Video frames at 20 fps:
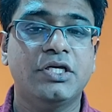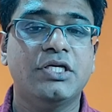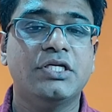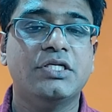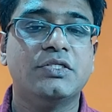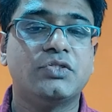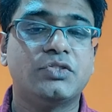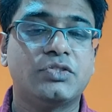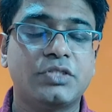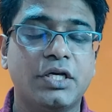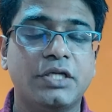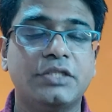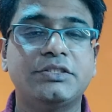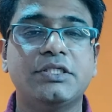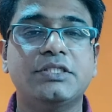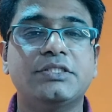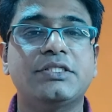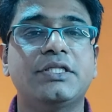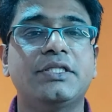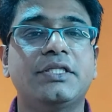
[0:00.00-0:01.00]

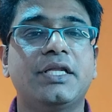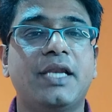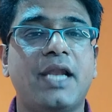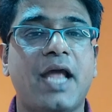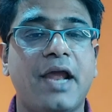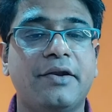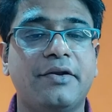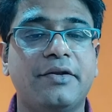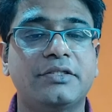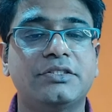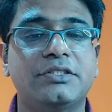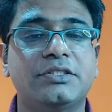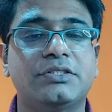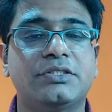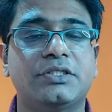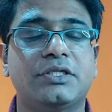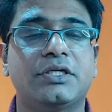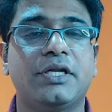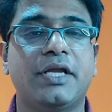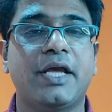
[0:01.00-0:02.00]
searches in the land
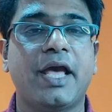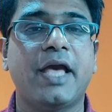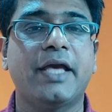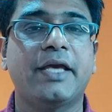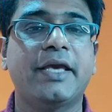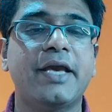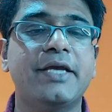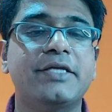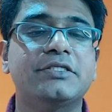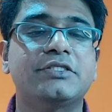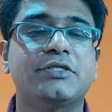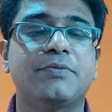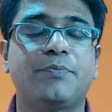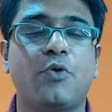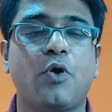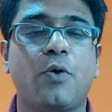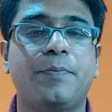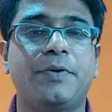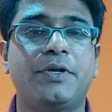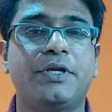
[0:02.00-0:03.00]
register against the
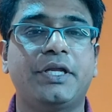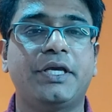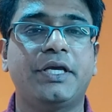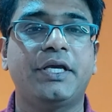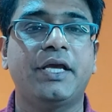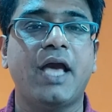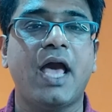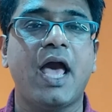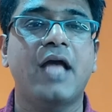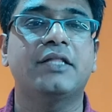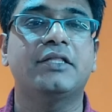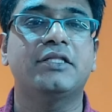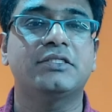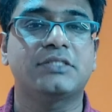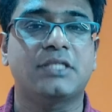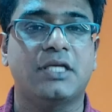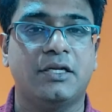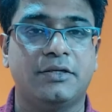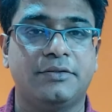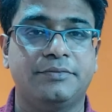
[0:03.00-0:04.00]
property and the
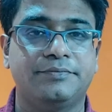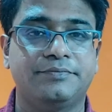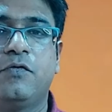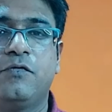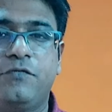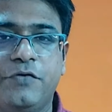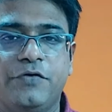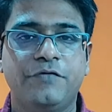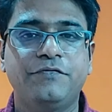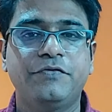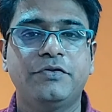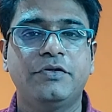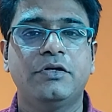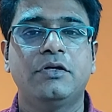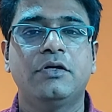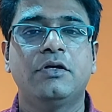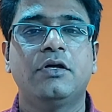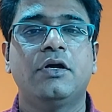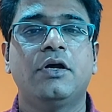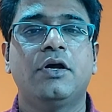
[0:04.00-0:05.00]
seller. Fifth,
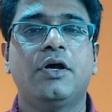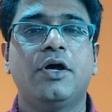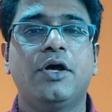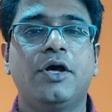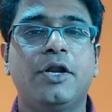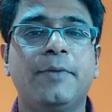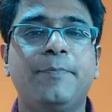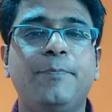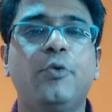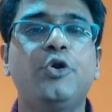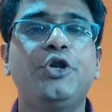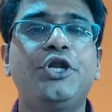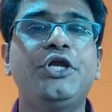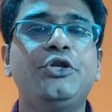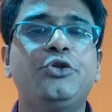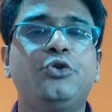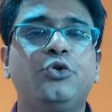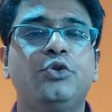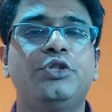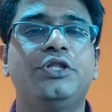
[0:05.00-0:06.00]
reporting
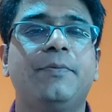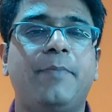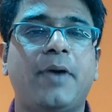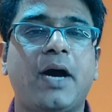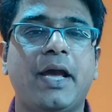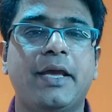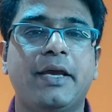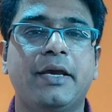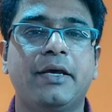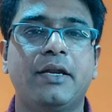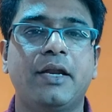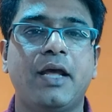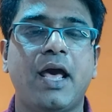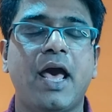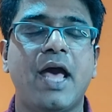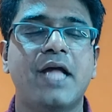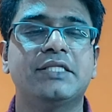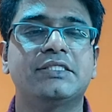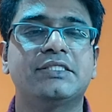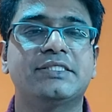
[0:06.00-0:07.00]
to the buyer
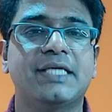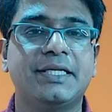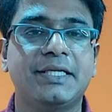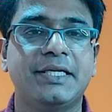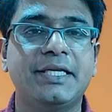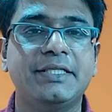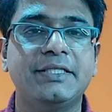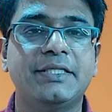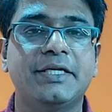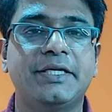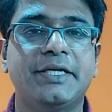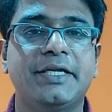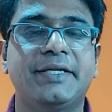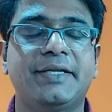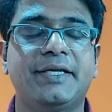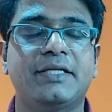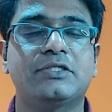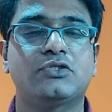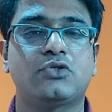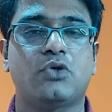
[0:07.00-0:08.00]
and settling the
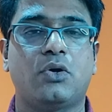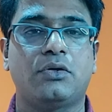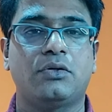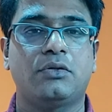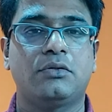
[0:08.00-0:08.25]
details on.